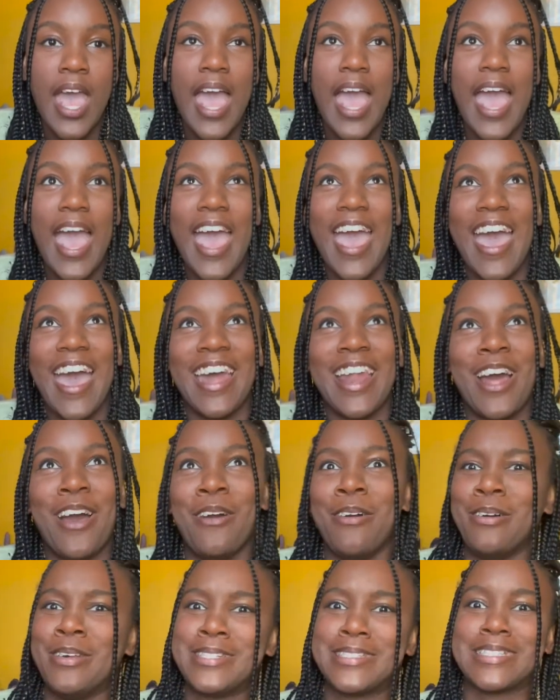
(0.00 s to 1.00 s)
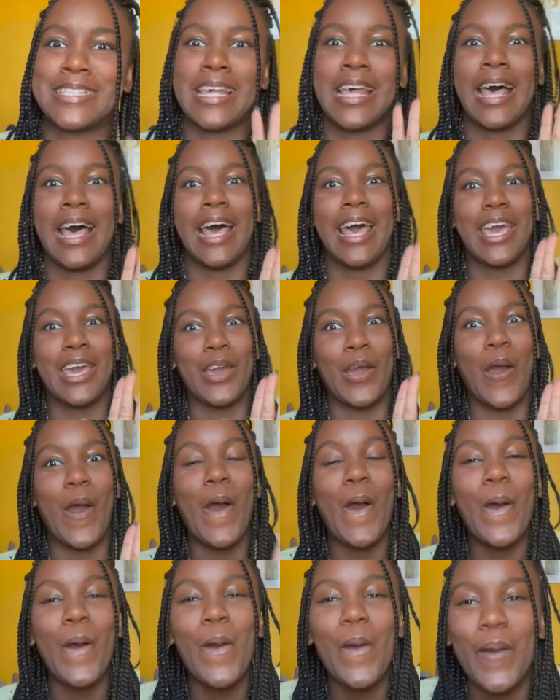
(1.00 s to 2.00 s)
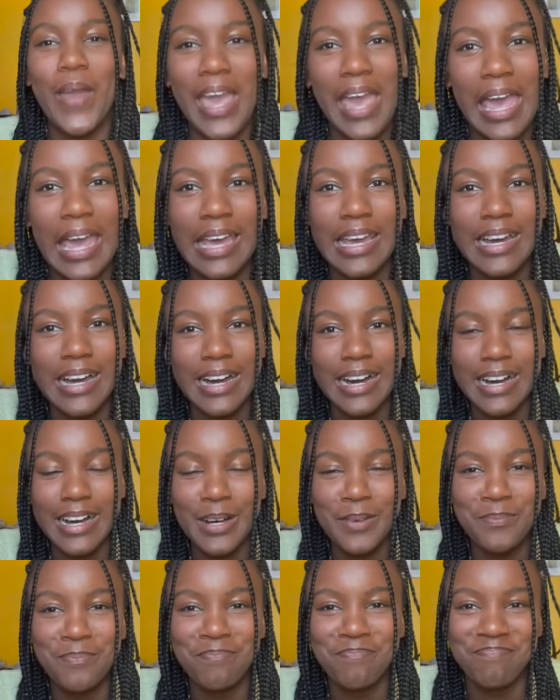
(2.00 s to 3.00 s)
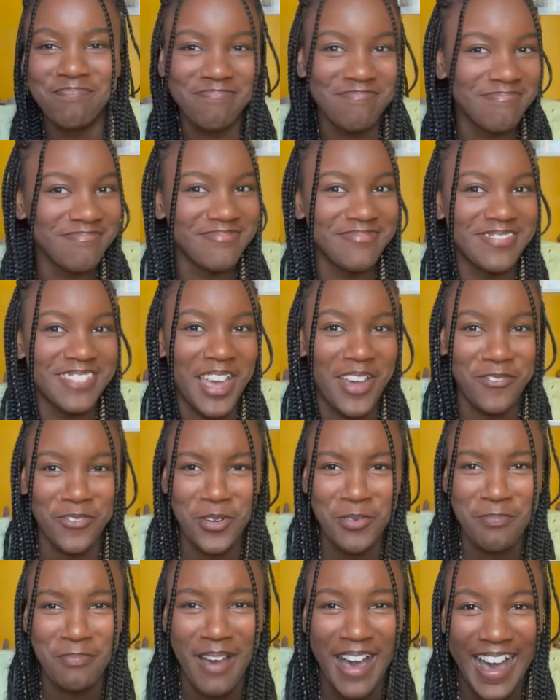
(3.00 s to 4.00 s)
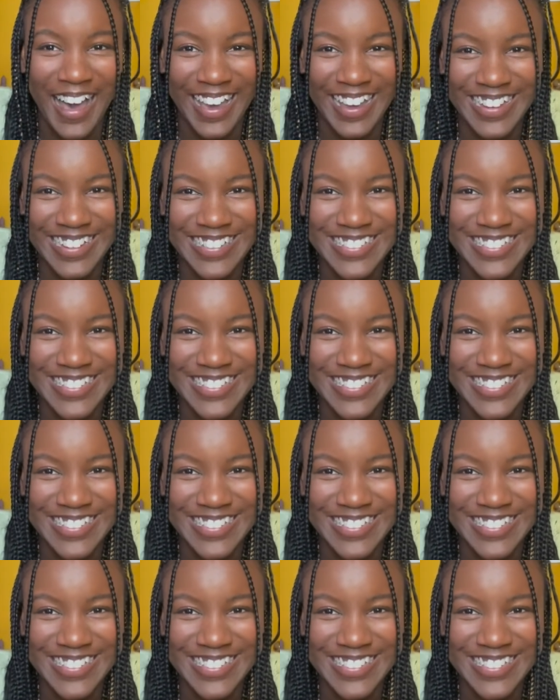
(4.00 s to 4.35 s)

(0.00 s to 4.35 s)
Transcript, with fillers: And I was like, oh, okay, um, never mind.